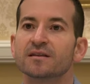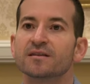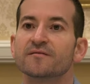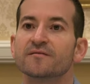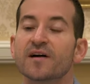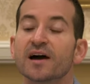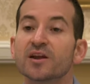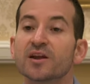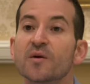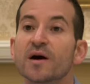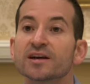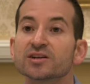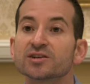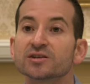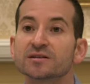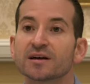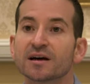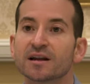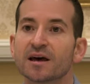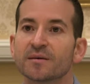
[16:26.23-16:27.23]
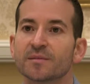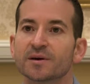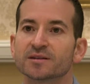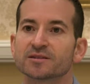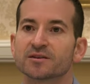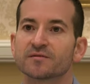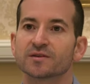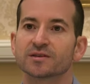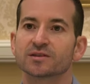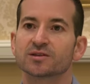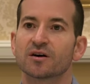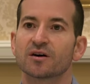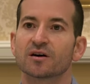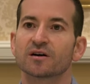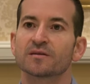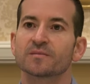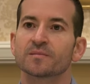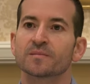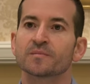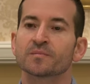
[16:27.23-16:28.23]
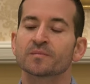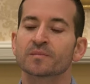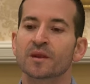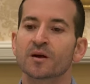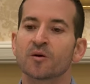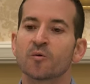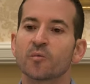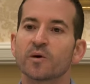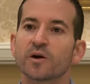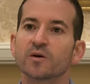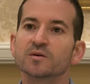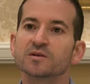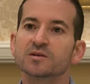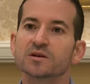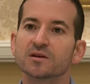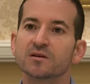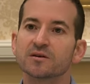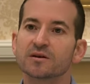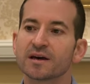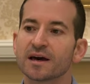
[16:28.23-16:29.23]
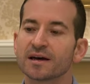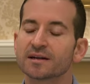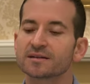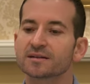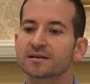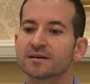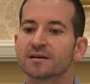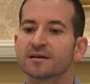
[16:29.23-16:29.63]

the valuation dynamics of a stock. We also look at